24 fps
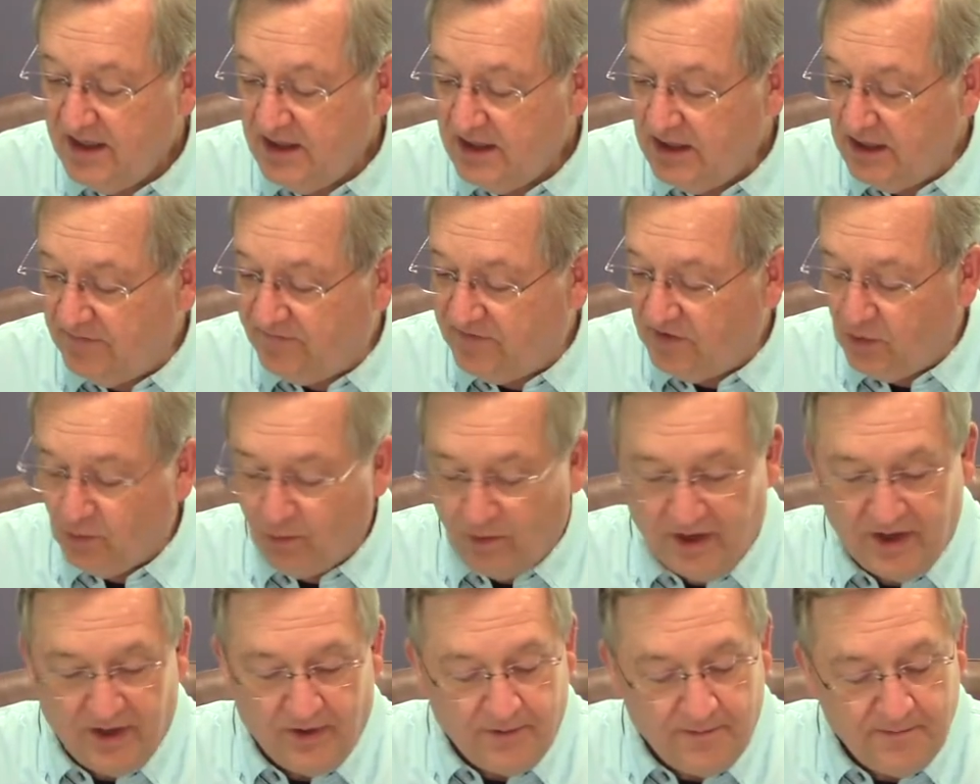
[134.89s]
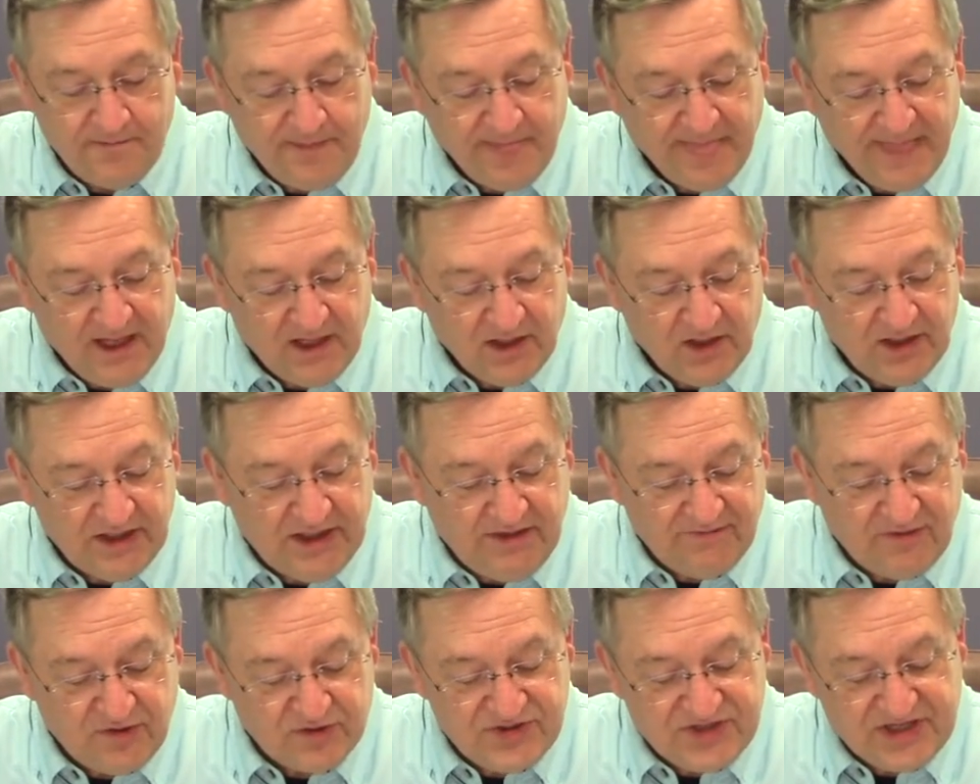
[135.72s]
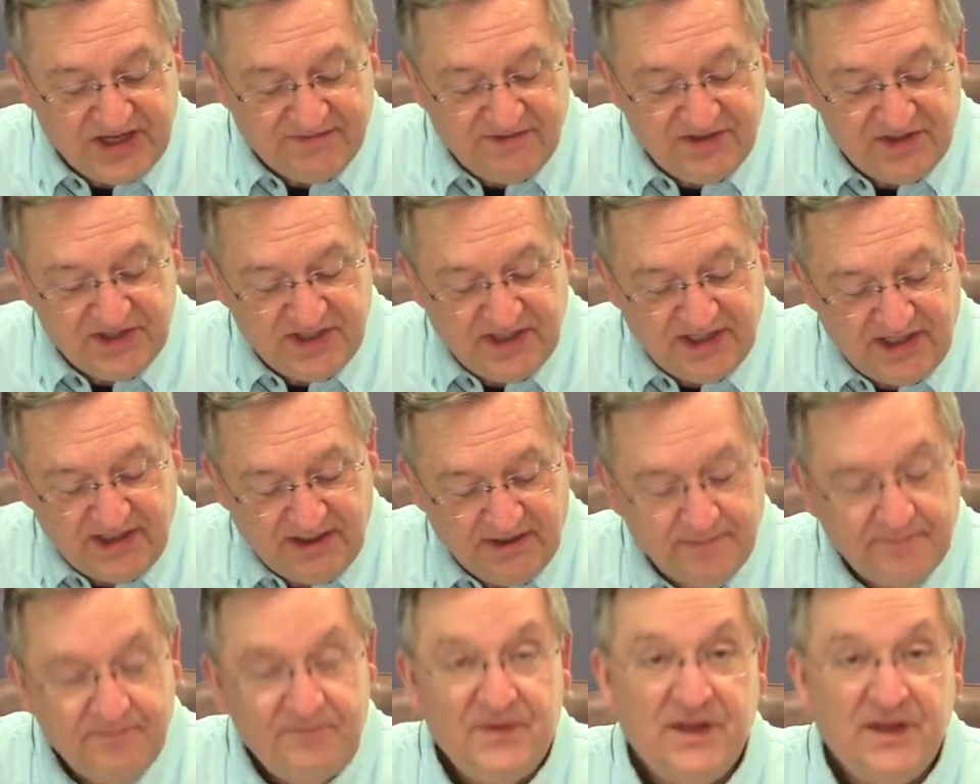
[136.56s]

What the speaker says: if you will. Look at verse 17.